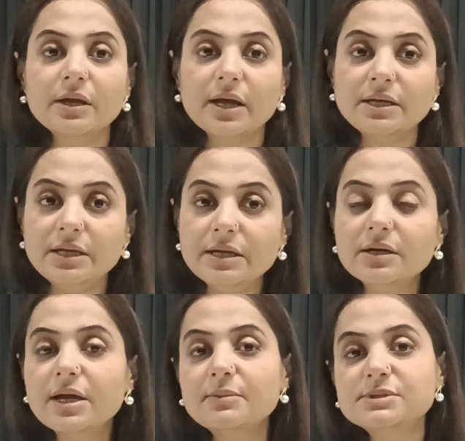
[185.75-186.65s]
an
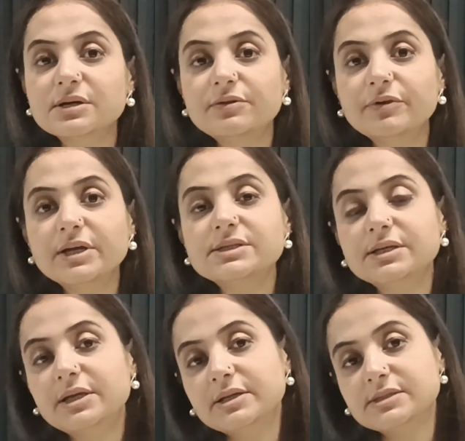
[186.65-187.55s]
ear gap certificate
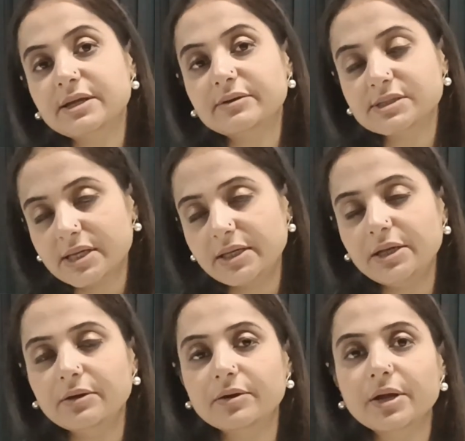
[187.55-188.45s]
in case there is an
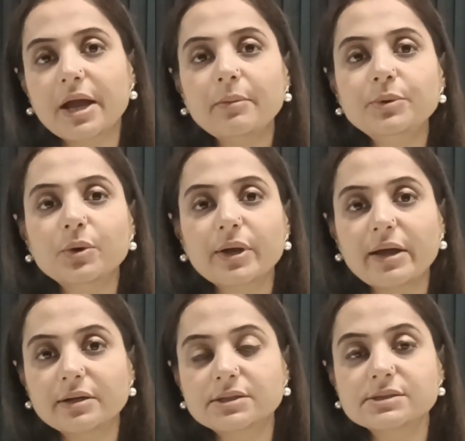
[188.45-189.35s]
ear gap, your
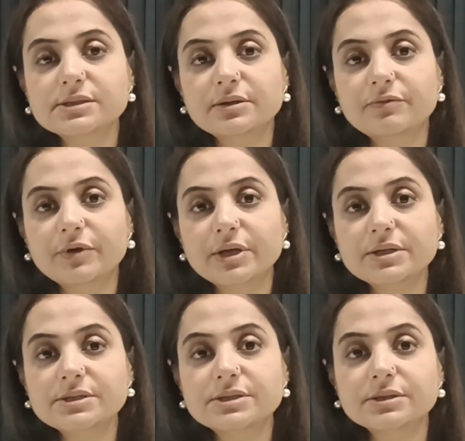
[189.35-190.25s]
character
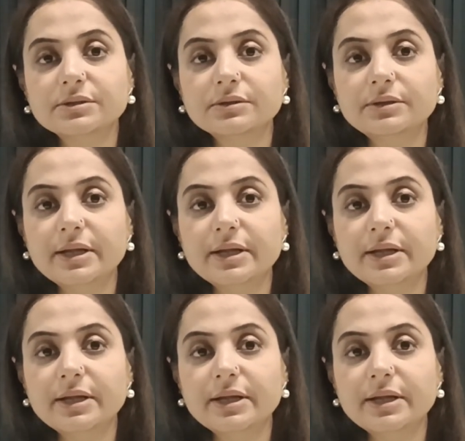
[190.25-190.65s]
certificate, uh,